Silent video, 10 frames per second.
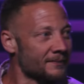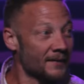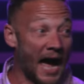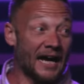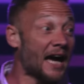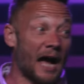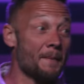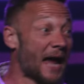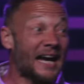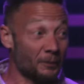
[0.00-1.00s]
I got, I
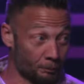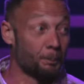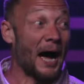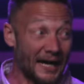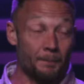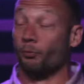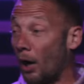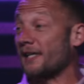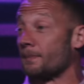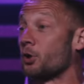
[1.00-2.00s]
mean, I can, I can
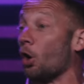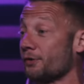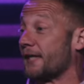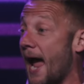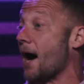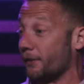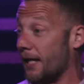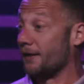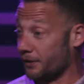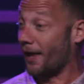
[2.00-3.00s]
write some goals down
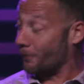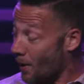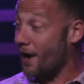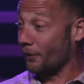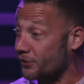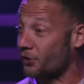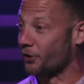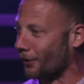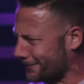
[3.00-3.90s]
and you're like, wow, those are your goals? I'm